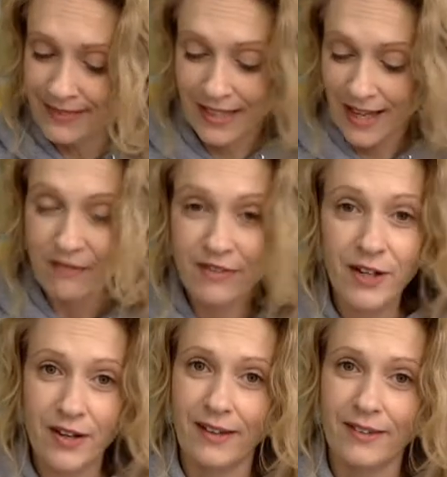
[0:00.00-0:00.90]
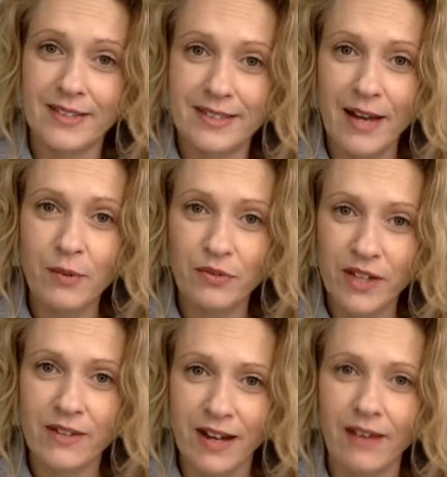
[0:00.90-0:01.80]
I'll figure it out. I will
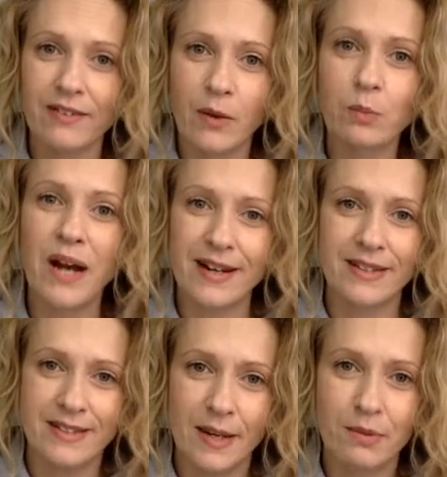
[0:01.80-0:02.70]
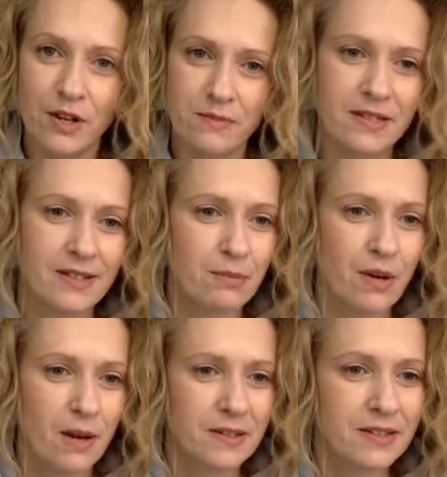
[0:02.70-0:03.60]
figure it out. I will practice. I promise. I
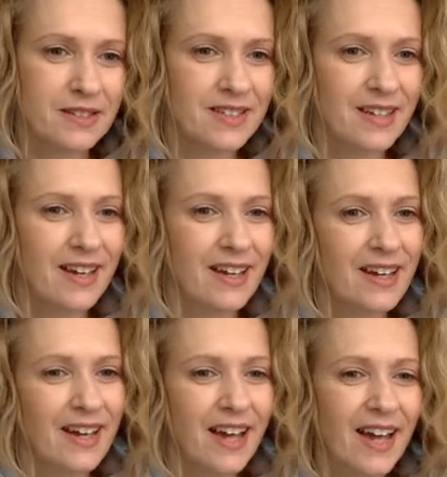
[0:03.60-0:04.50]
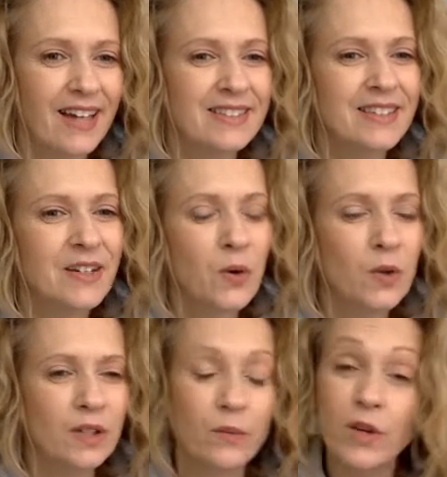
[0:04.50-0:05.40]
promise. And
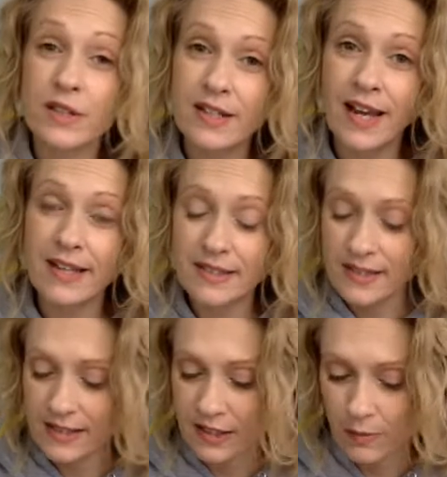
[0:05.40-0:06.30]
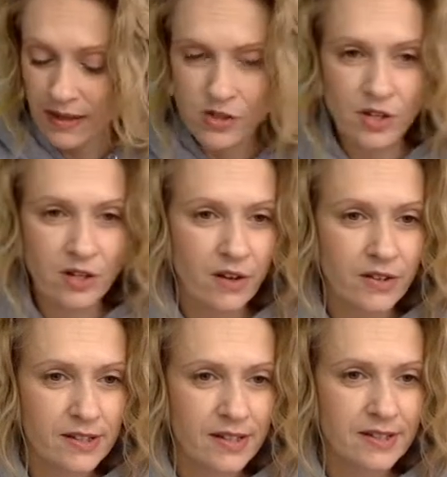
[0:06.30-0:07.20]
Nicole, with an excellent expansion on
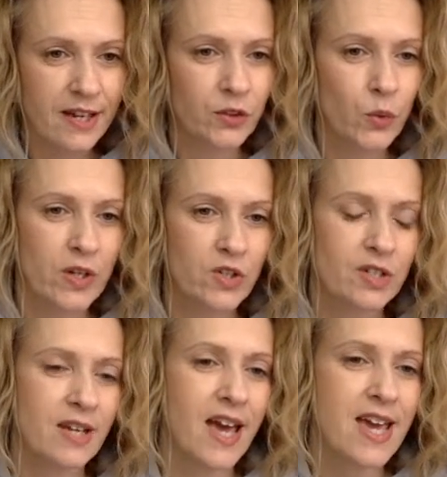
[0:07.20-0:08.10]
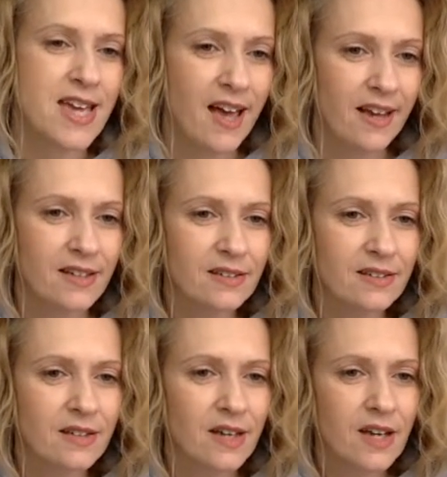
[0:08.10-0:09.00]
the Zentangle question I
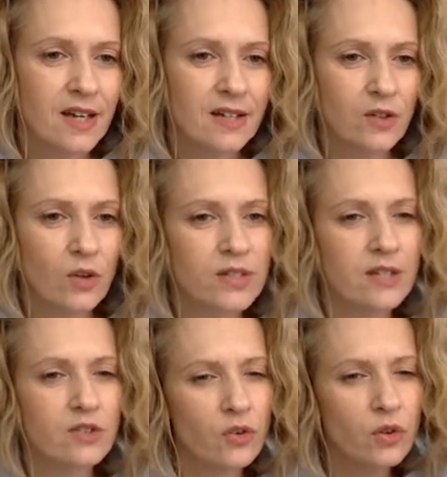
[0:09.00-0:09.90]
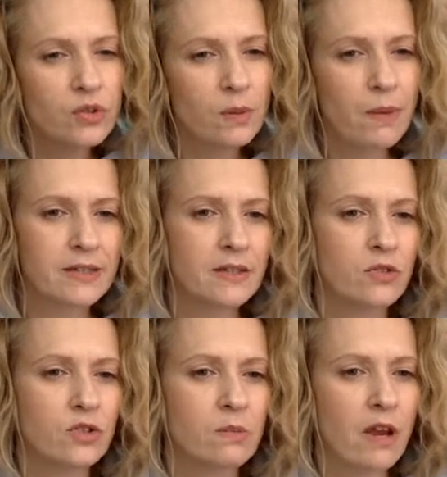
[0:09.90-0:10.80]
asked, Nicole says, you use a
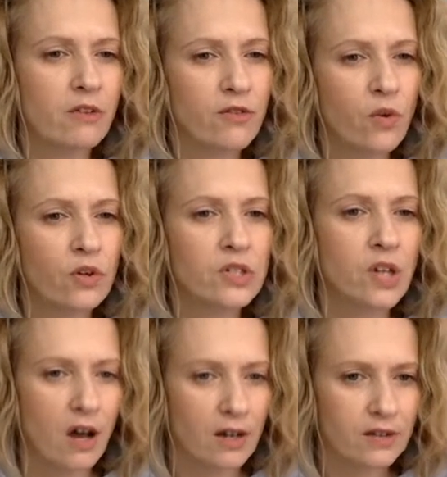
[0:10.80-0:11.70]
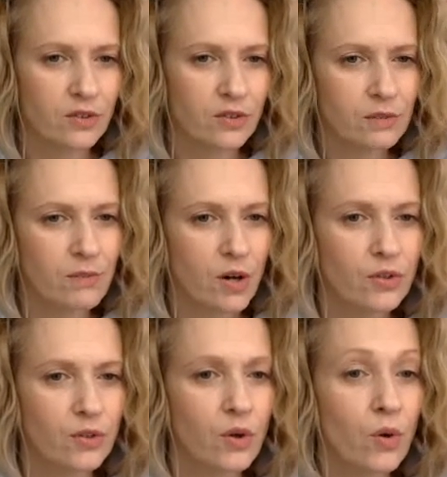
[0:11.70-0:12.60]
pencil to make four dots to mark
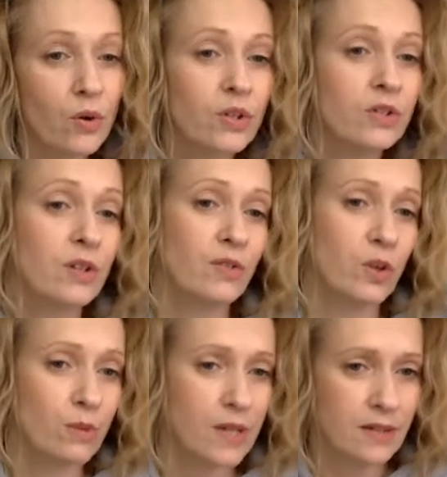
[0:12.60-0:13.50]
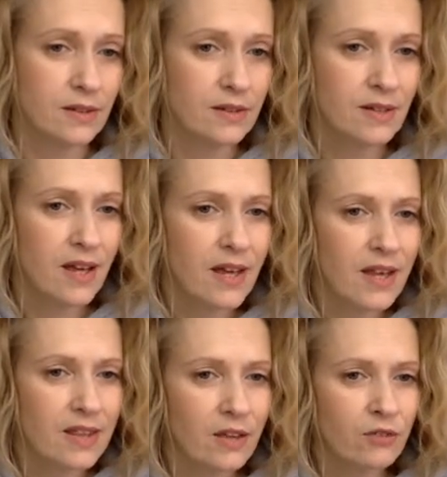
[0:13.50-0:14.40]
the corners of your piece,
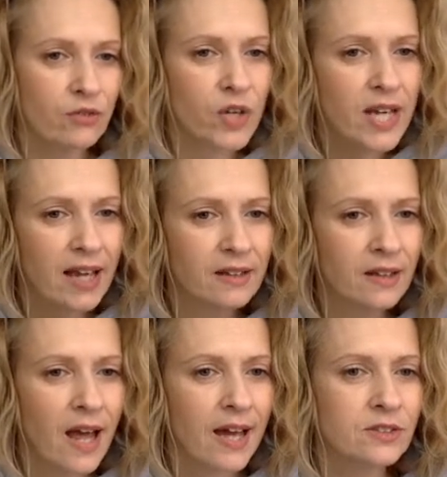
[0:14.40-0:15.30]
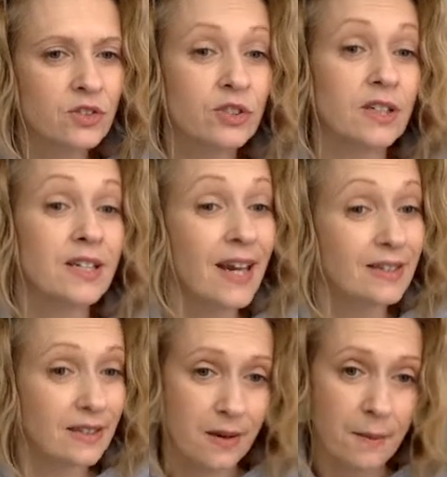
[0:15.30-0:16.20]
then freehand lines to
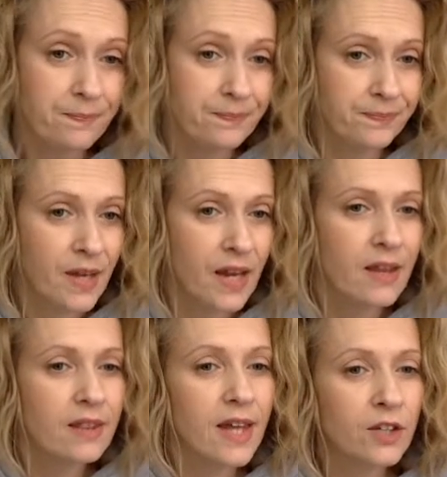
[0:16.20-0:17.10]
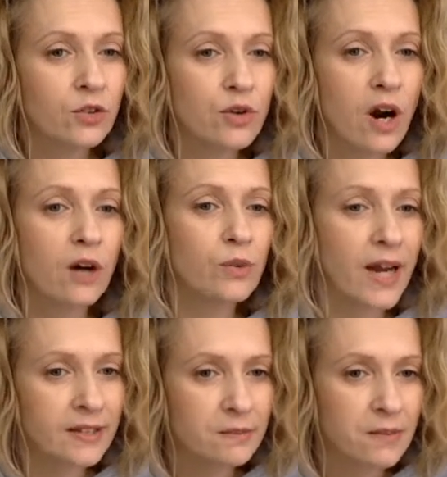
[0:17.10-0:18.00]
connect them, then you draw
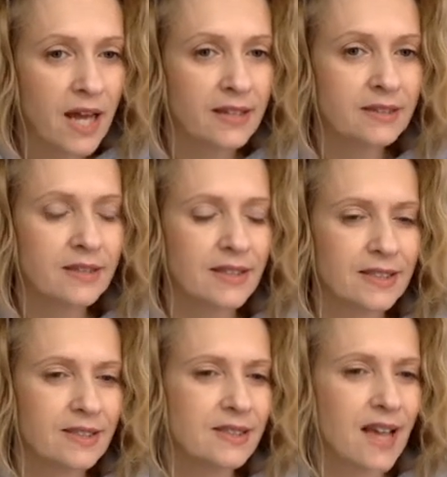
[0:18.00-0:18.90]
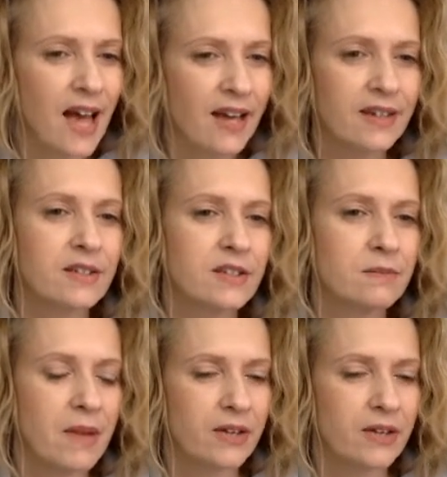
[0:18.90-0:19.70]
random lines inside to make